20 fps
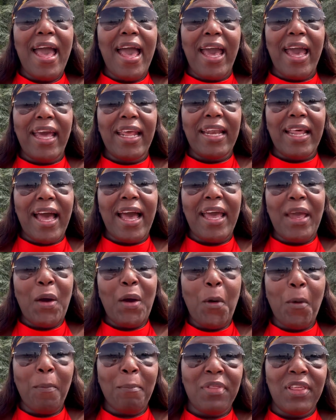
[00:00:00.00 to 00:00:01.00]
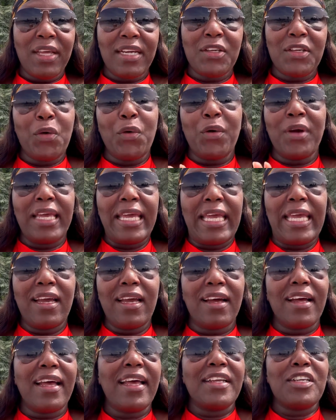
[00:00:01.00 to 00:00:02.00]
and I hope that you're
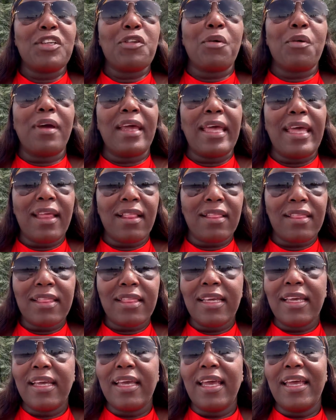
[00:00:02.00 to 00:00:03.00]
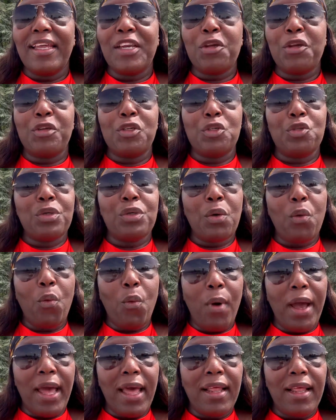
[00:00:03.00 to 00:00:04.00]
here and you're healthy and you're doing
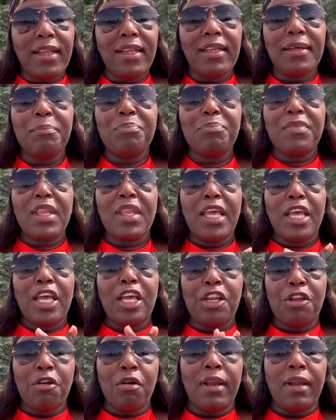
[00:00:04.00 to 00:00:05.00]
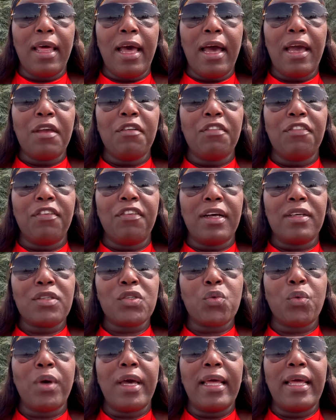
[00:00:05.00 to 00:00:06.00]
well in your life as
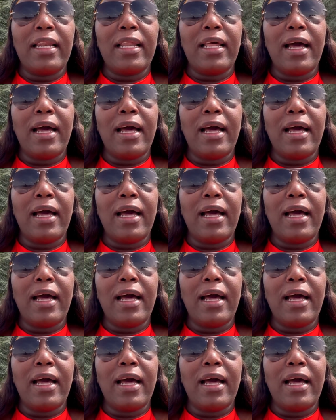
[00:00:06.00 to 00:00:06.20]
well.